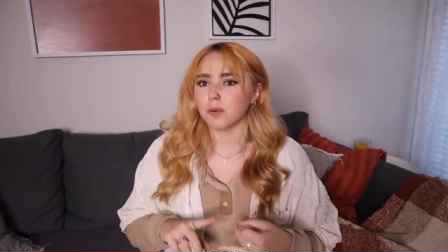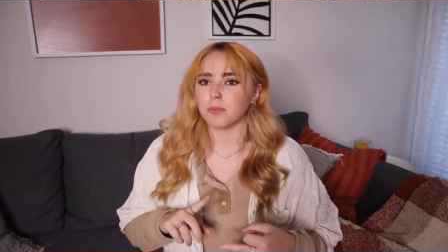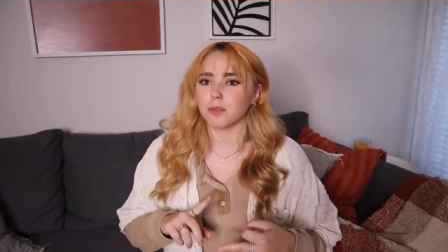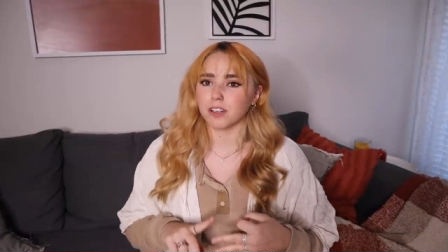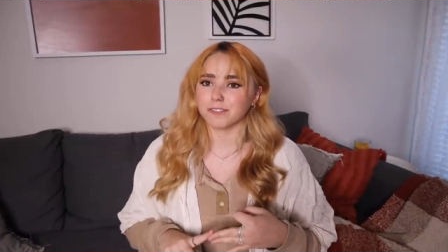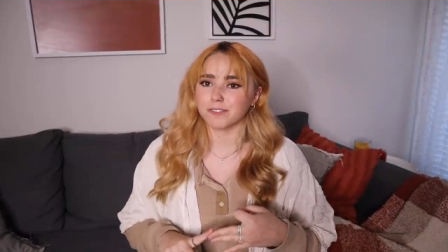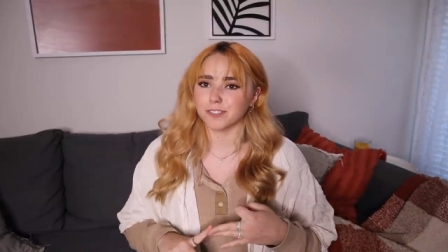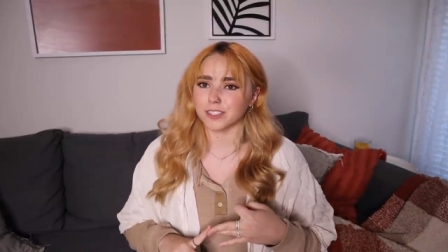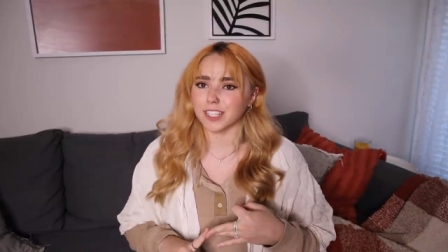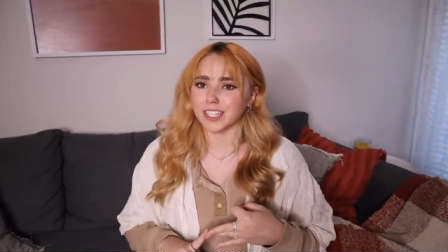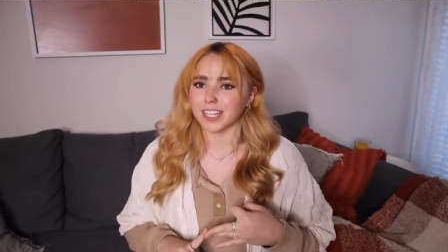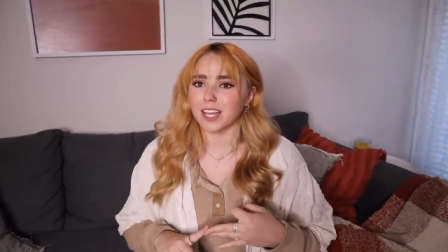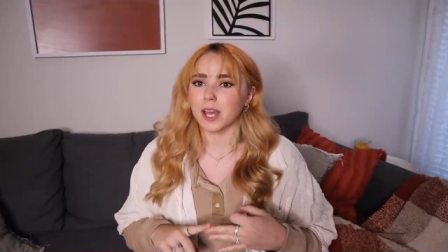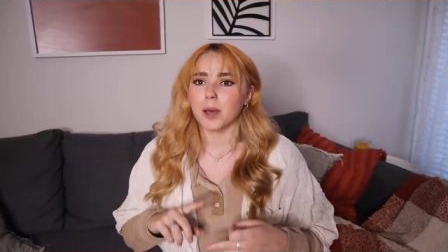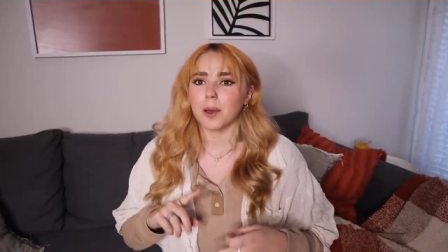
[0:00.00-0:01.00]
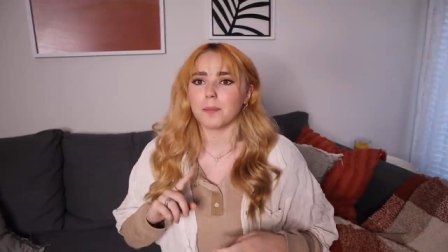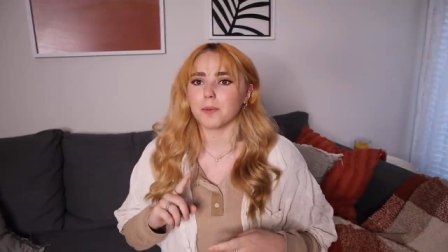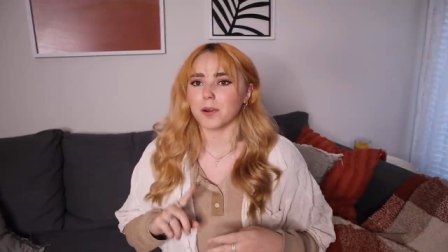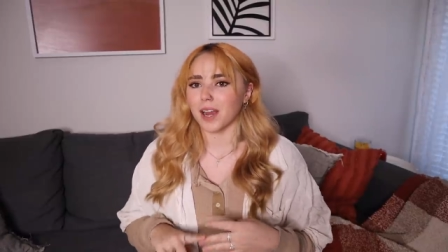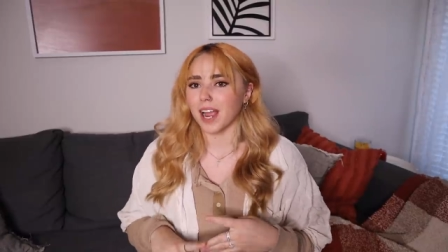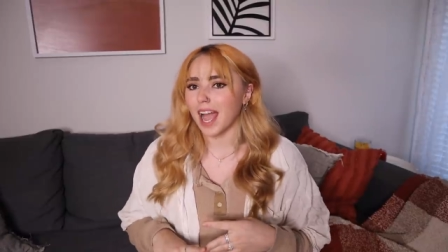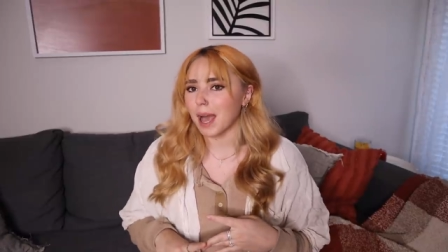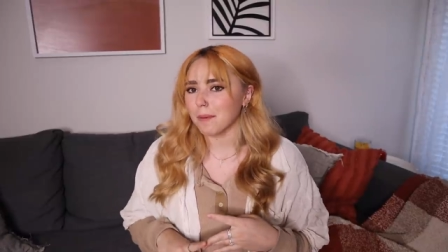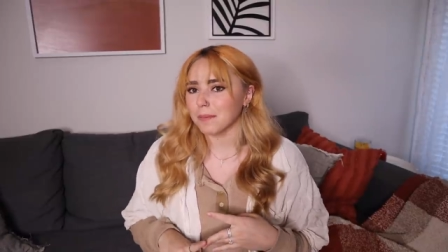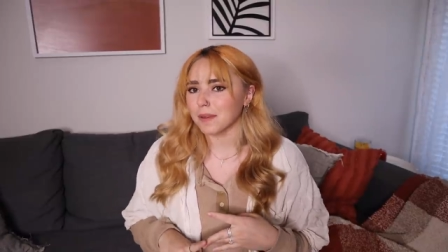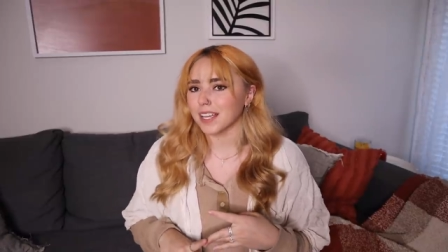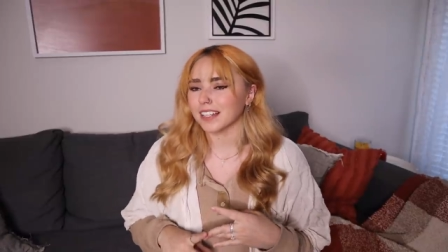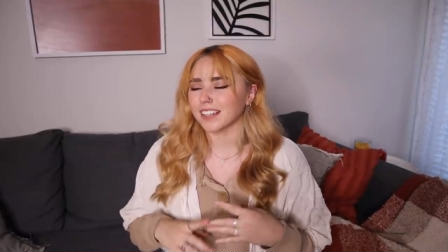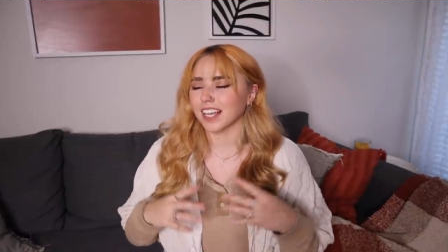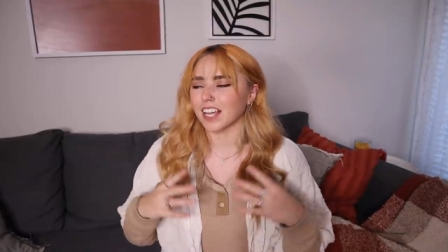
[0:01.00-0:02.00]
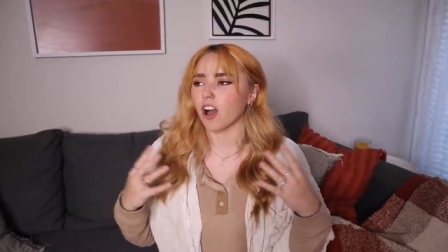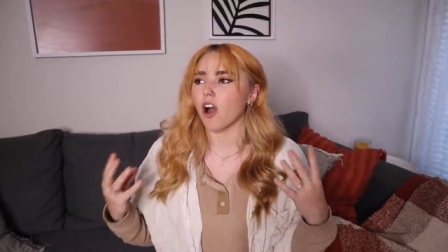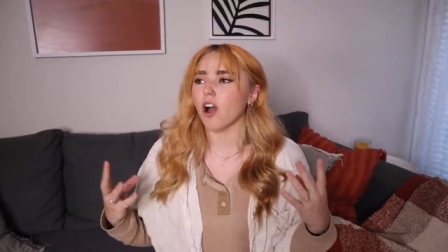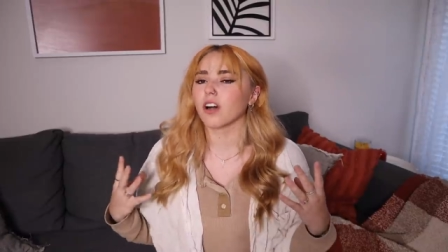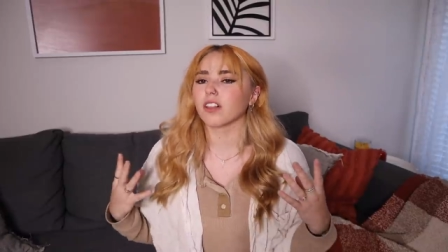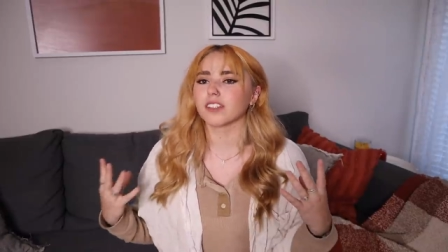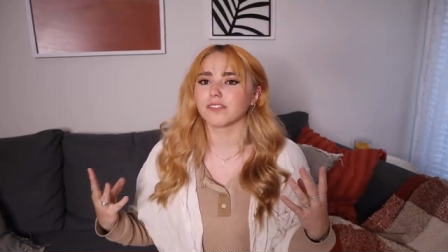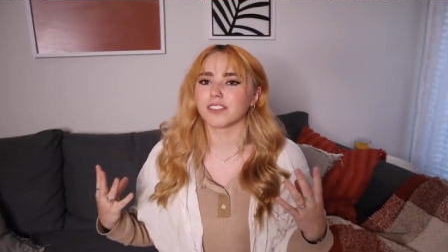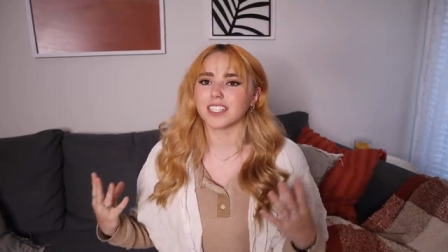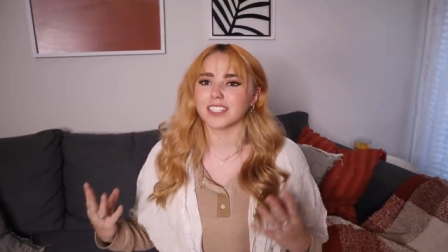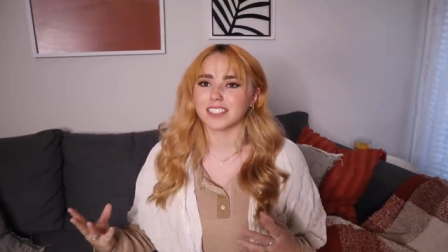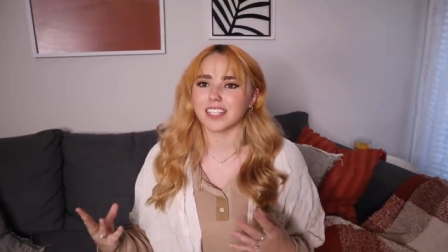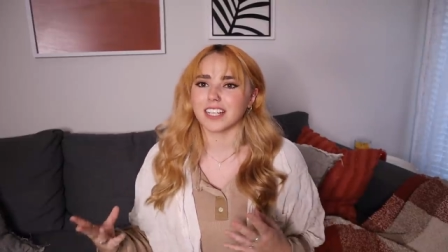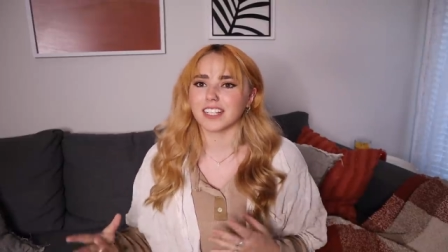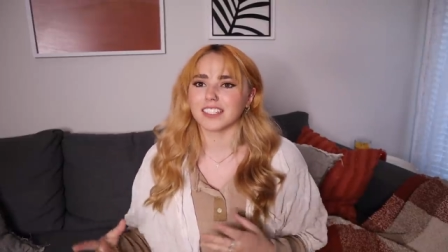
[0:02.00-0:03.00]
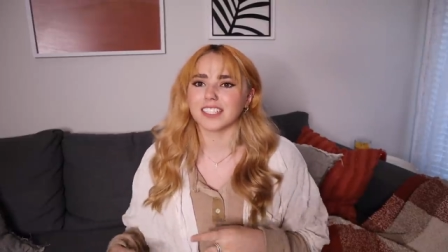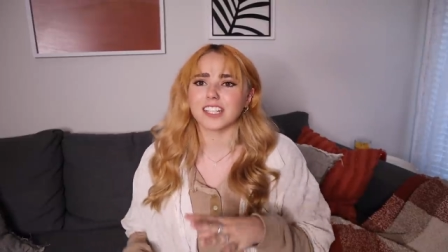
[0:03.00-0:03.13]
more free, more happy, like all of these things.